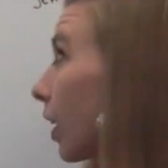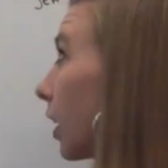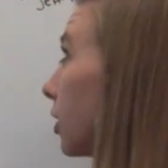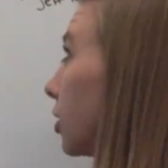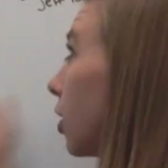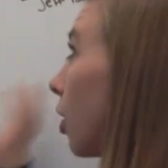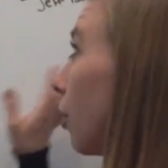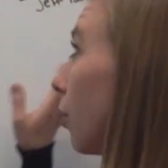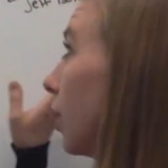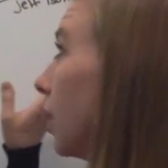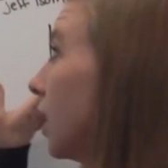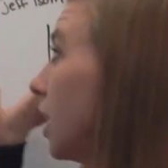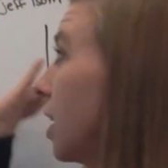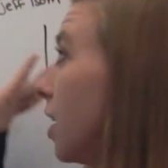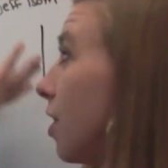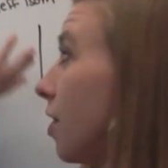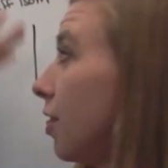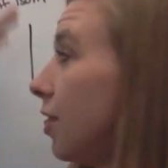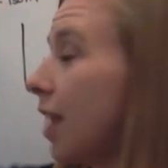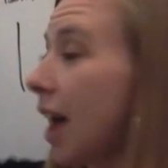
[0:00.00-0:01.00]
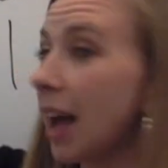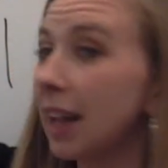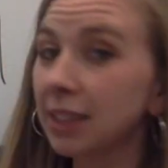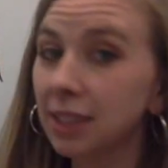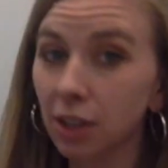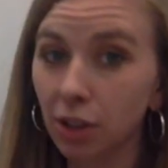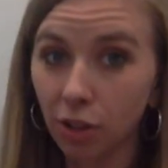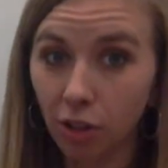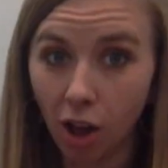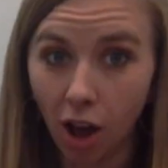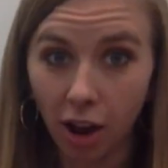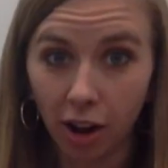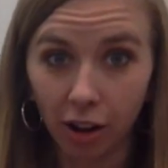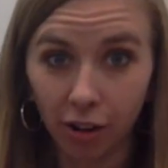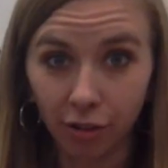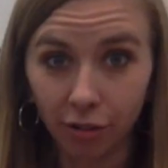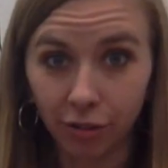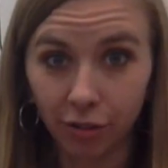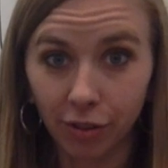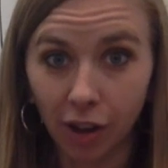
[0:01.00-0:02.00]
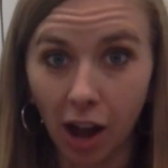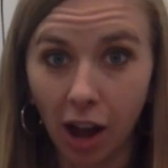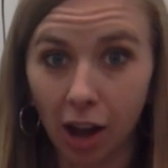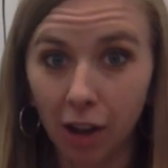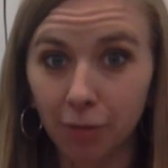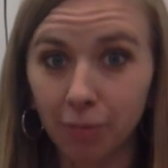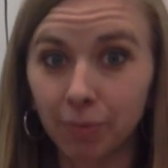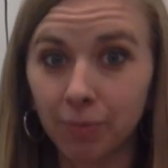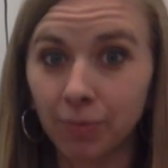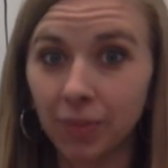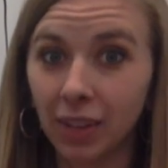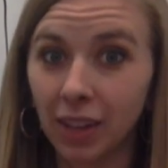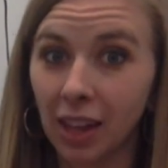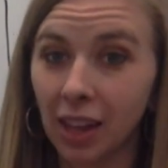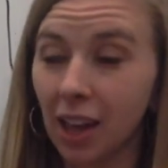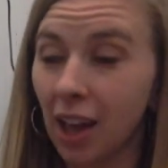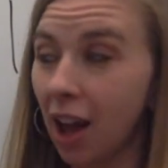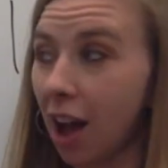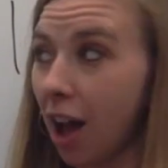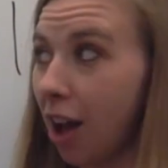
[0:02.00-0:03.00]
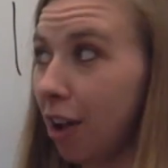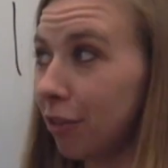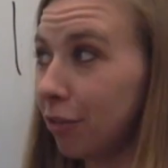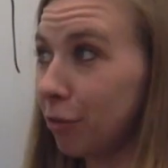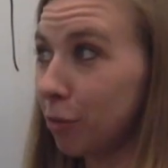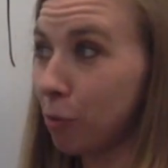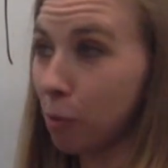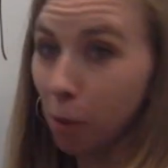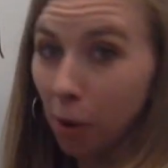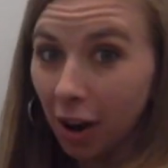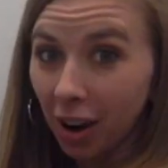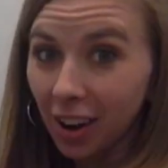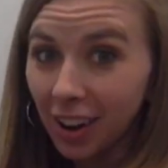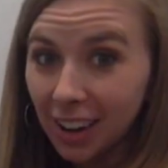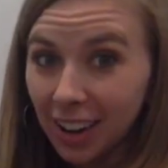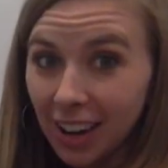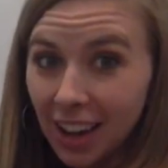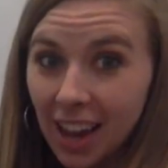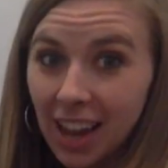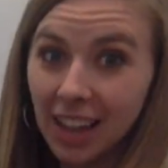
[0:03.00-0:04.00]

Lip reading: So that's a lot of work.